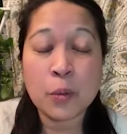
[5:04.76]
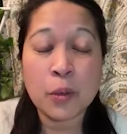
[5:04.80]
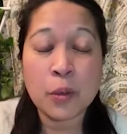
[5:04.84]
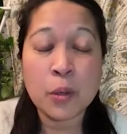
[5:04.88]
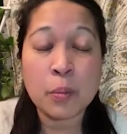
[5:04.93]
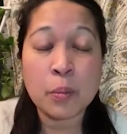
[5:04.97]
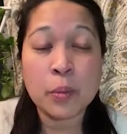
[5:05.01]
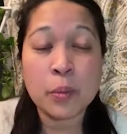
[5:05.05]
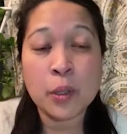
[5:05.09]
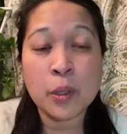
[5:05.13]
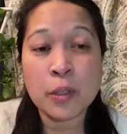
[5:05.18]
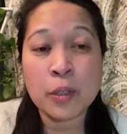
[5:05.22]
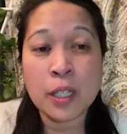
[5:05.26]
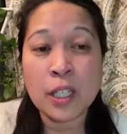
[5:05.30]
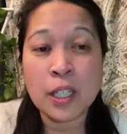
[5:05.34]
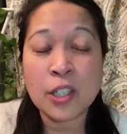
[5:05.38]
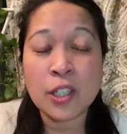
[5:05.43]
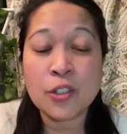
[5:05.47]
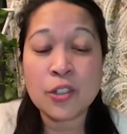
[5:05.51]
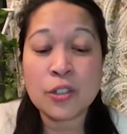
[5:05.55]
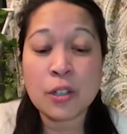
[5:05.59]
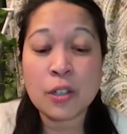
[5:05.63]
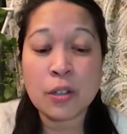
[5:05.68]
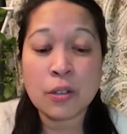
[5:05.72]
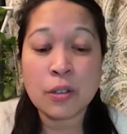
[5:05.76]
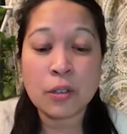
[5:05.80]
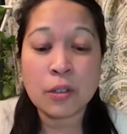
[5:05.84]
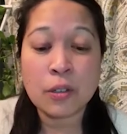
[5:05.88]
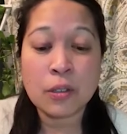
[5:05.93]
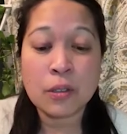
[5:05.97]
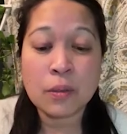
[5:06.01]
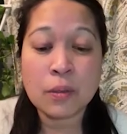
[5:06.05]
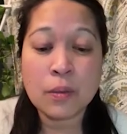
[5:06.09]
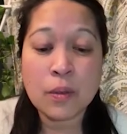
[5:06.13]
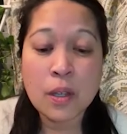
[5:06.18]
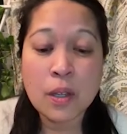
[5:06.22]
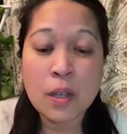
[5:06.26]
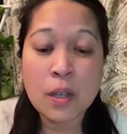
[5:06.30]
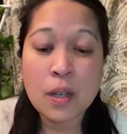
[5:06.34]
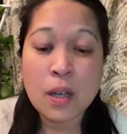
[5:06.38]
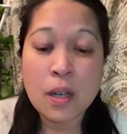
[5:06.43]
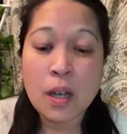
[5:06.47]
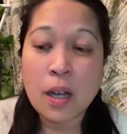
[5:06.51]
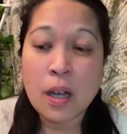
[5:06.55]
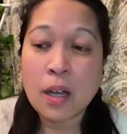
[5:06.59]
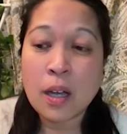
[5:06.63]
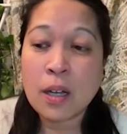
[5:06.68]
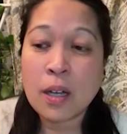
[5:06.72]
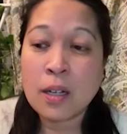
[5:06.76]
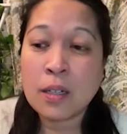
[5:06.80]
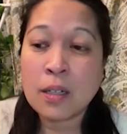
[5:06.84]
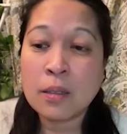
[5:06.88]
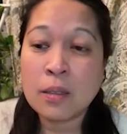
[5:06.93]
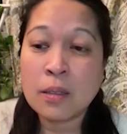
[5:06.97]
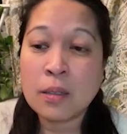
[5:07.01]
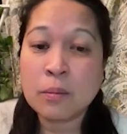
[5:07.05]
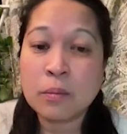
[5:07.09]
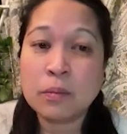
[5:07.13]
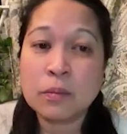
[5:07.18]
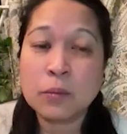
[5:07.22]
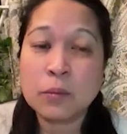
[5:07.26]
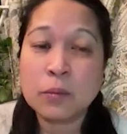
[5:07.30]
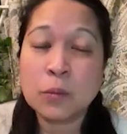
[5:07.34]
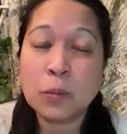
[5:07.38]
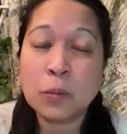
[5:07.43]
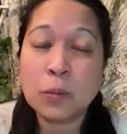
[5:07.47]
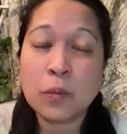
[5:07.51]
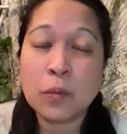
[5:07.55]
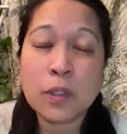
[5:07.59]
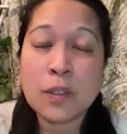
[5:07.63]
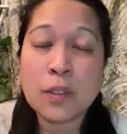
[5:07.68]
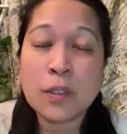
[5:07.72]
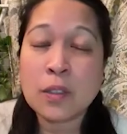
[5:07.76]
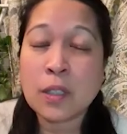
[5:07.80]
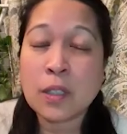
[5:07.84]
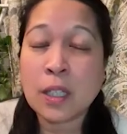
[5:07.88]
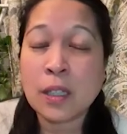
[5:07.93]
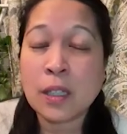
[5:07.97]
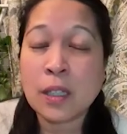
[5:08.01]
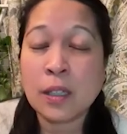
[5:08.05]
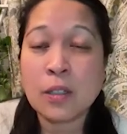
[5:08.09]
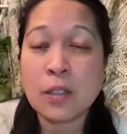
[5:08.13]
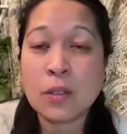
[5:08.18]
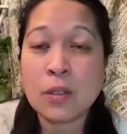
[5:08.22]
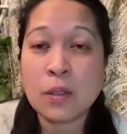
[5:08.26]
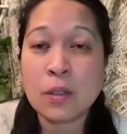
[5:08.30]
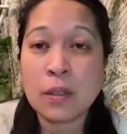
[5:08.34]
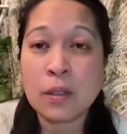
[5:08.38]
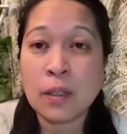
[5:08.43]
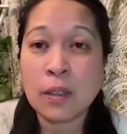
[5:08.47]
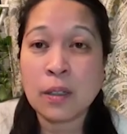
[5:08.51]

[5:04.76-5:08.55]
with bloating in general. This can lead to